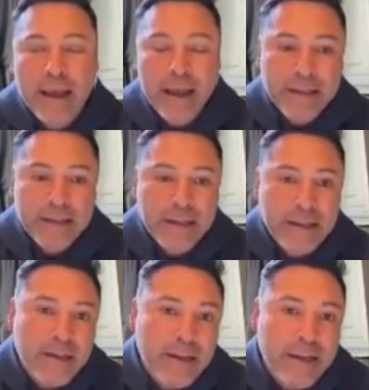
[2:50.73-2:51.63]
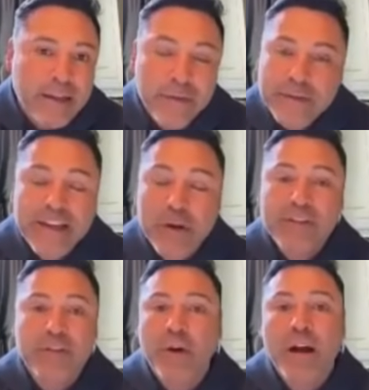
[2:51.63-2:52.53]
And, uh, and obviously I
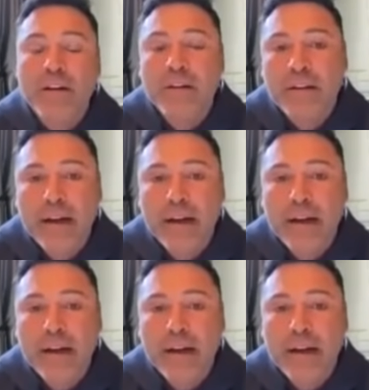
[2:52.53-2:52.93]
wasn't wrong.